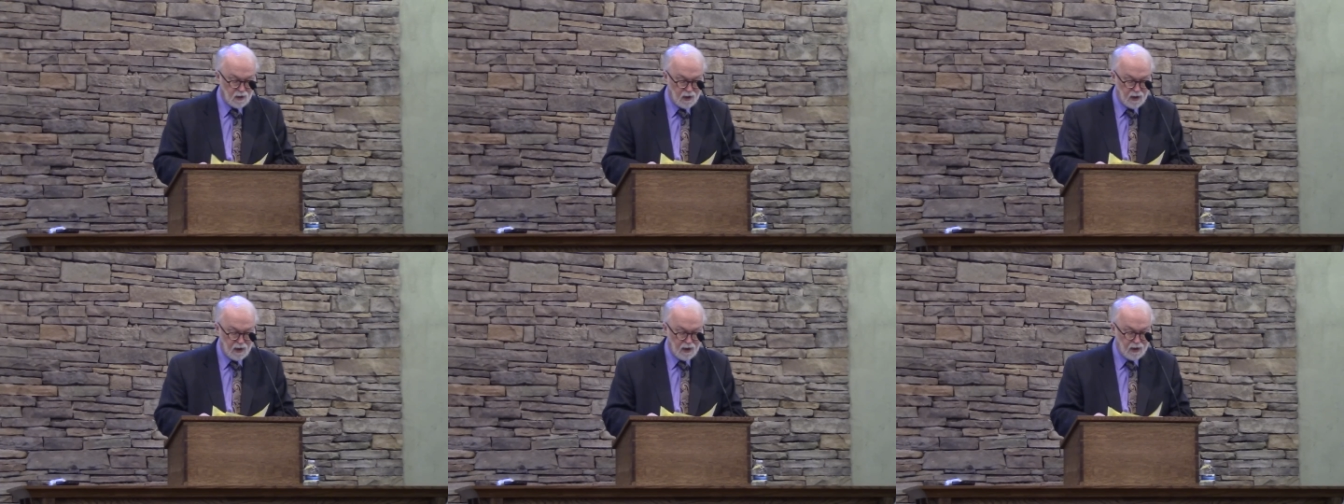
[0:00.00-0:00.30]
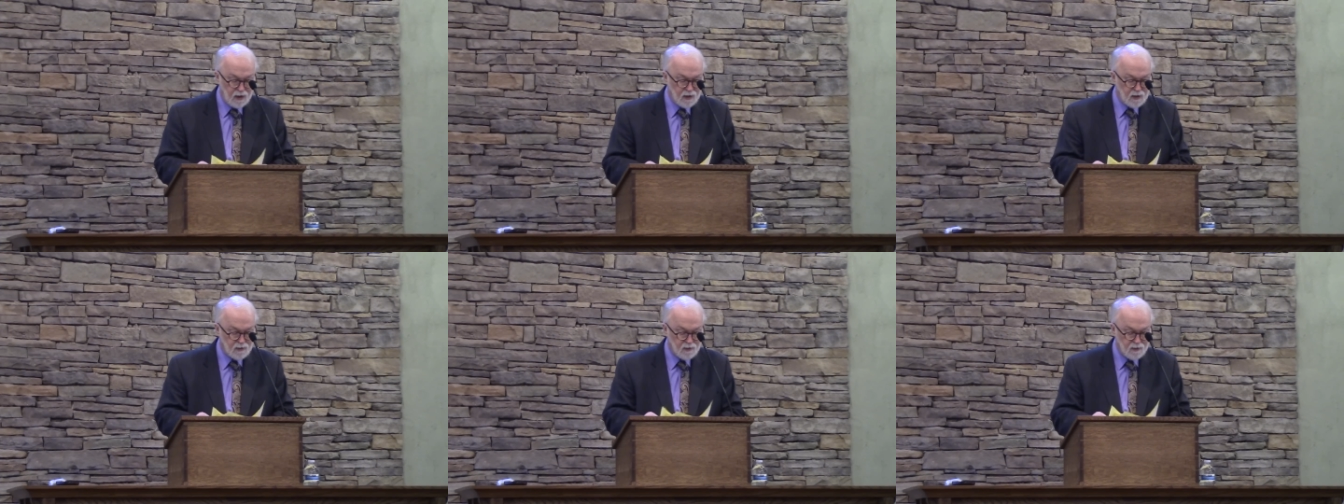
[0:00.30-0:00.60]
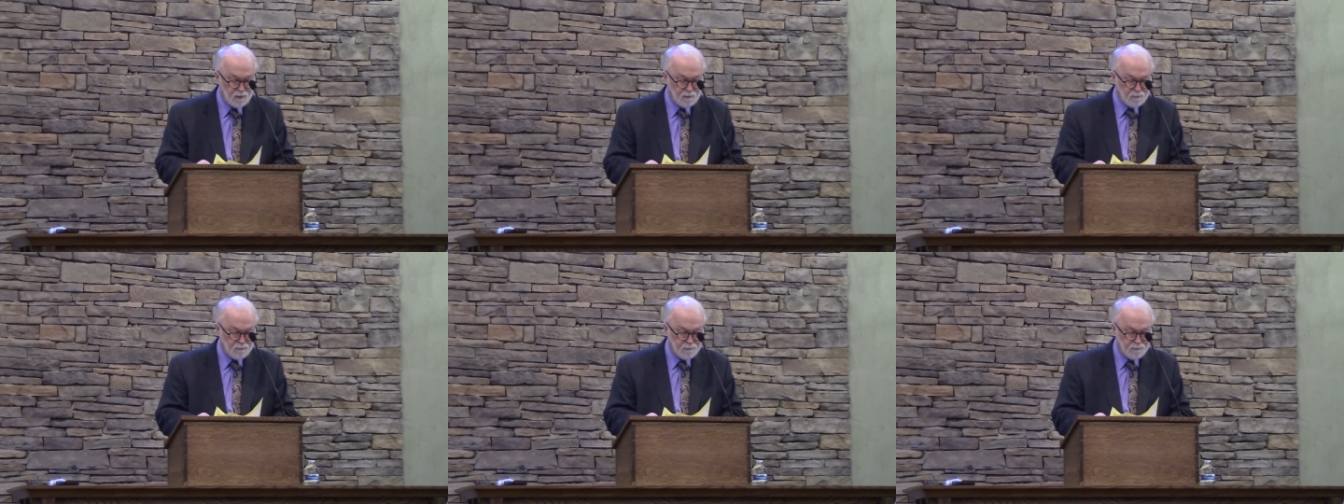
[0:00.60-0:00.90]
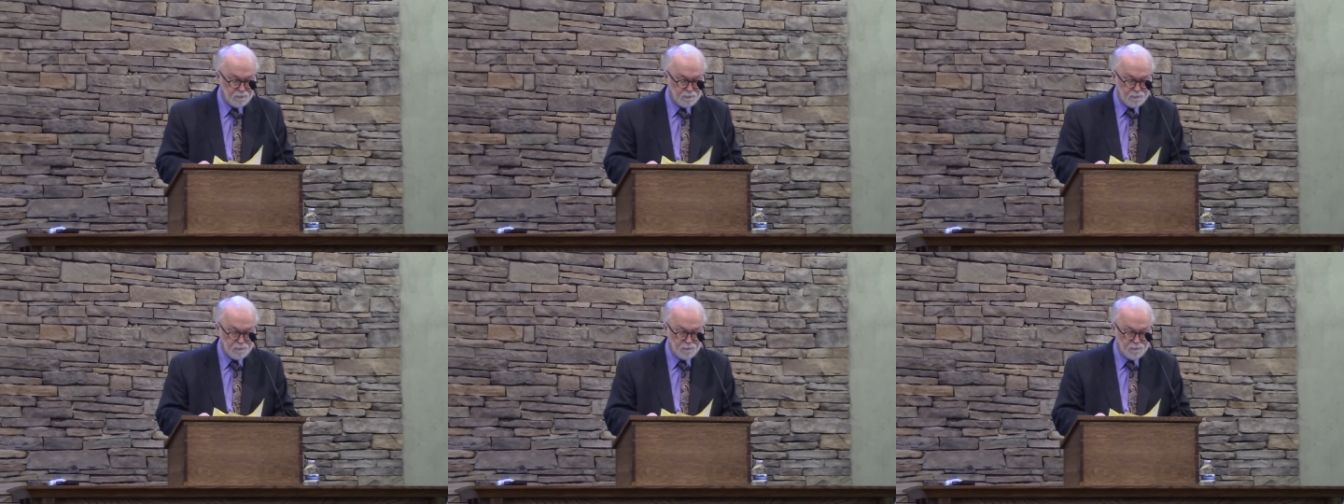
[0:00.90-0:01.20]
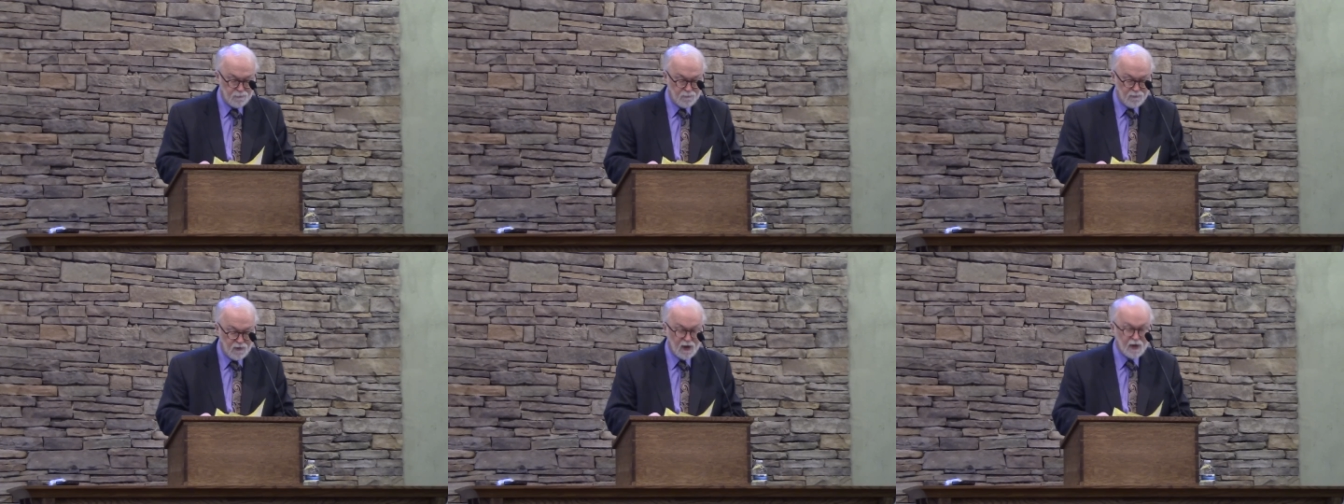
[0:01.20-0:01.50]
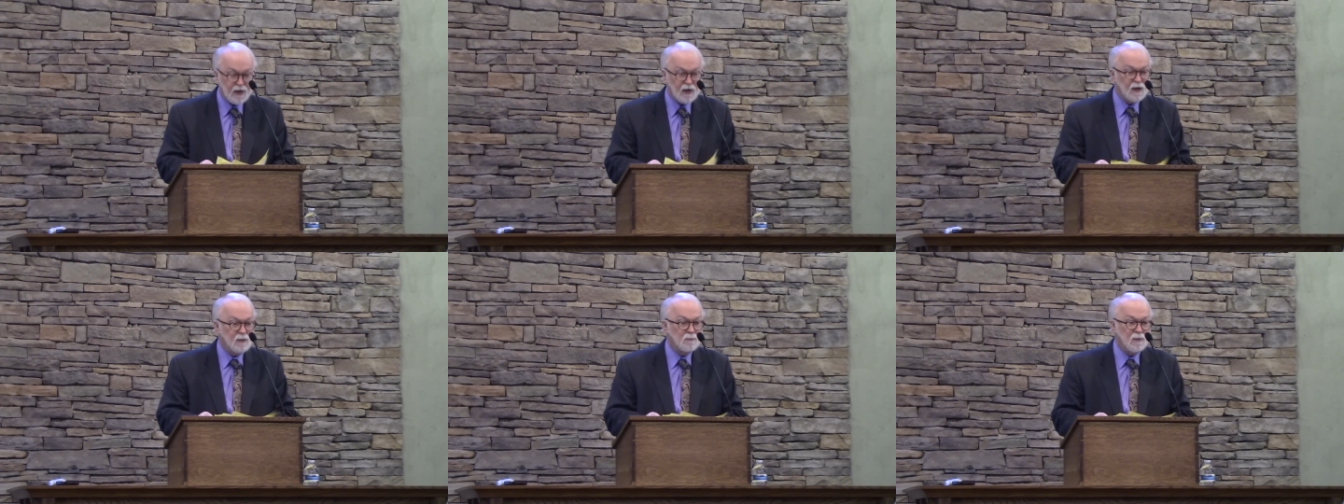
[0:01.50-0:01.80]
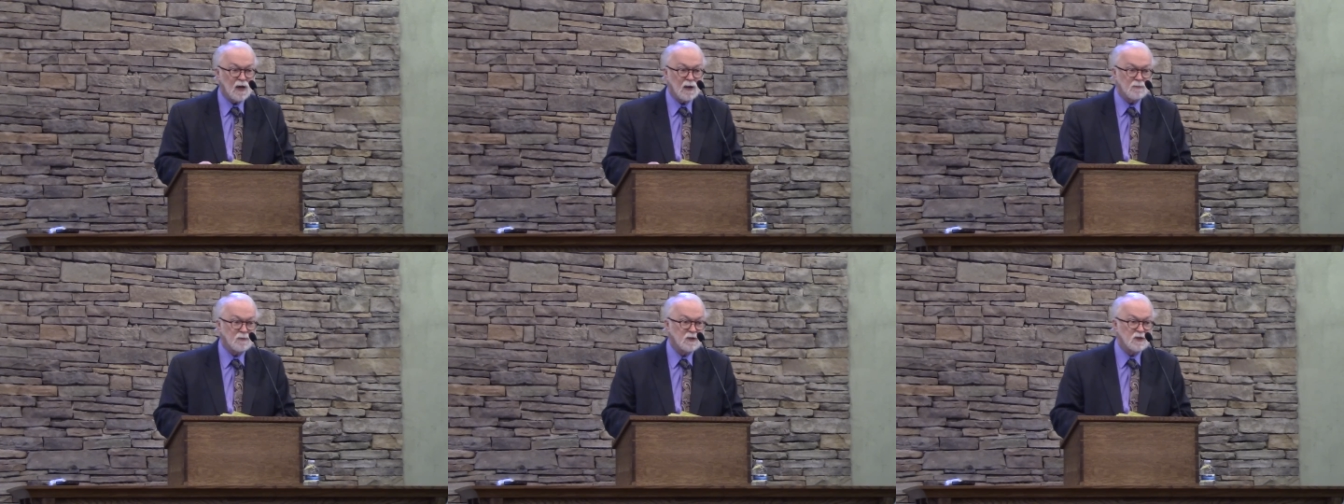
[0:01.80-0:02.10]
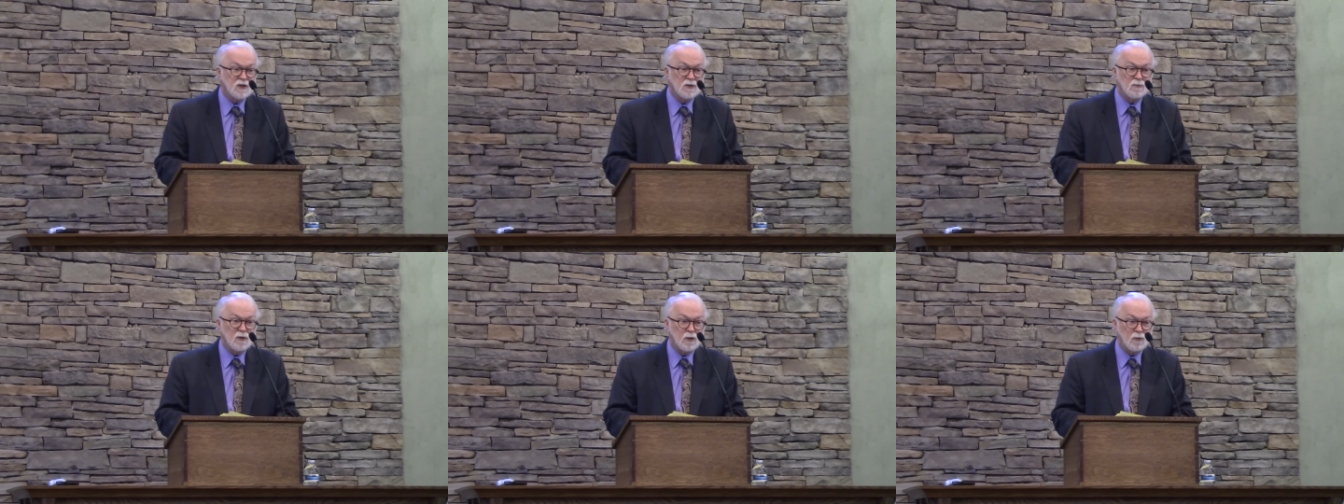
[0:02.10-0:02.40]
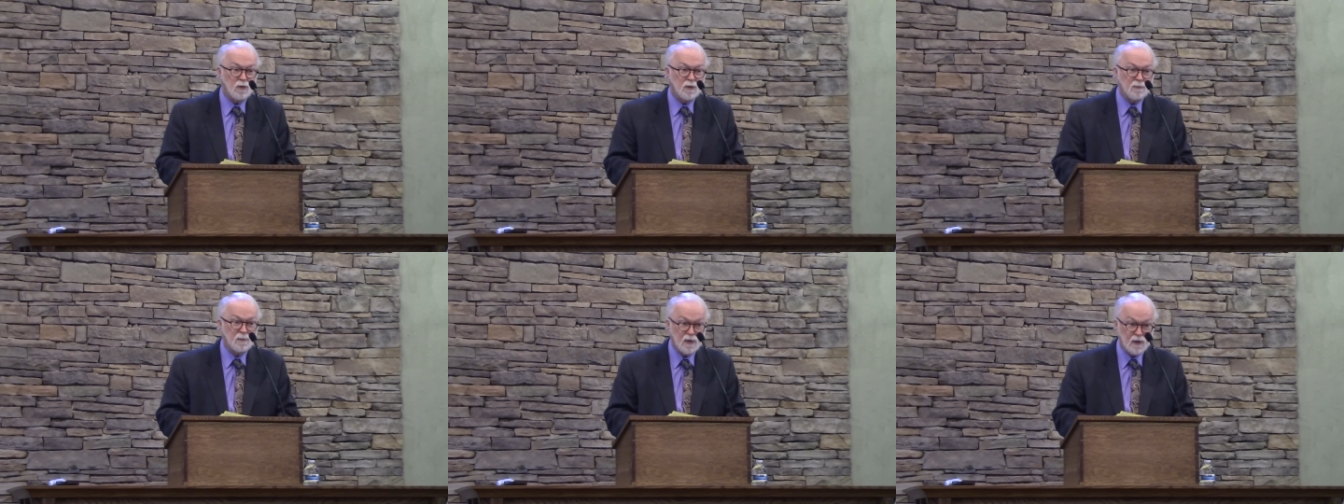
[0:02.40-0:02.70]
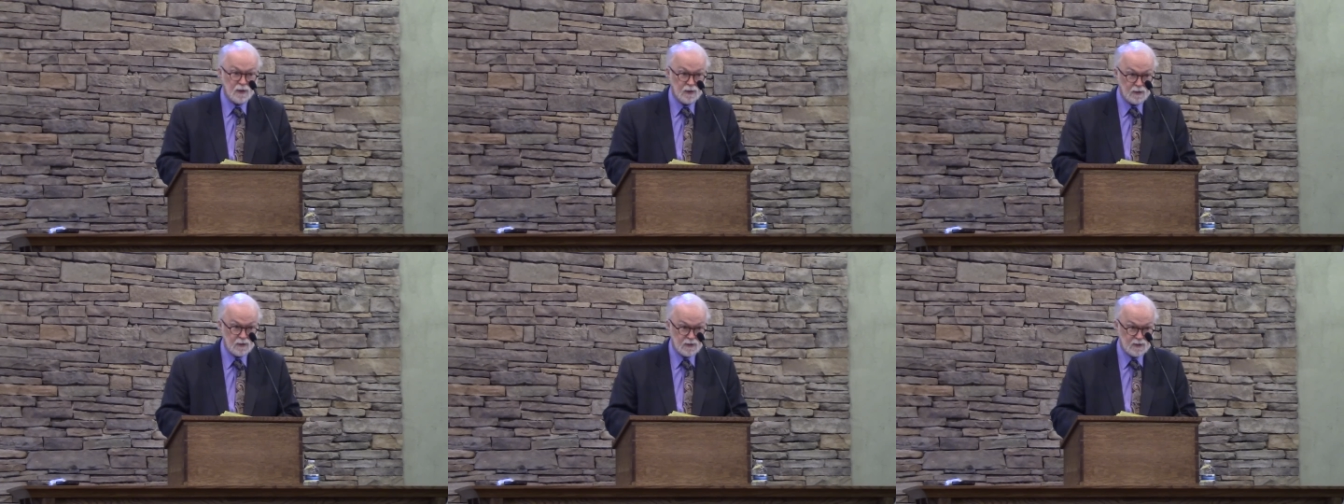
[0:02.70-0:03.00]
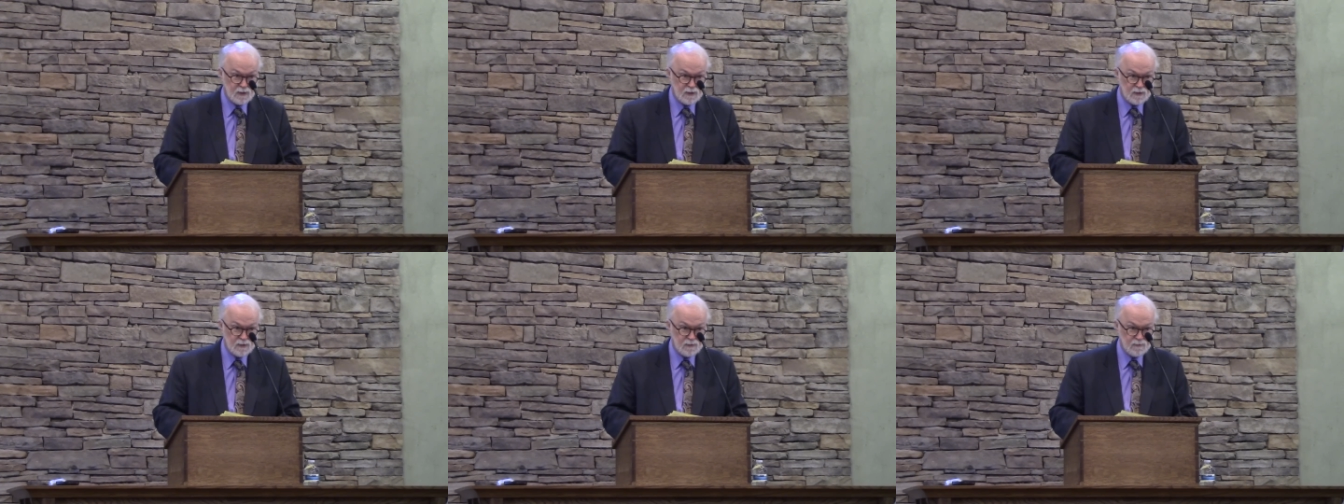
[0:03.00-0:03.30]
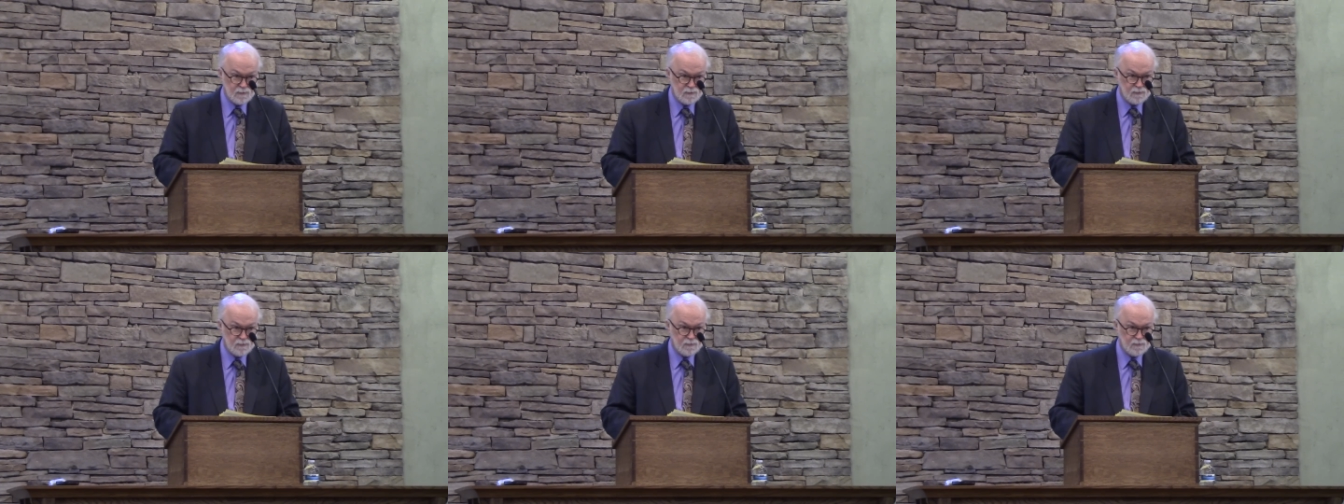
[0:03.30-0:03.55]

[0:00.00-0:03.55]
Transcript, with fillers: And finally, baptism and repentance.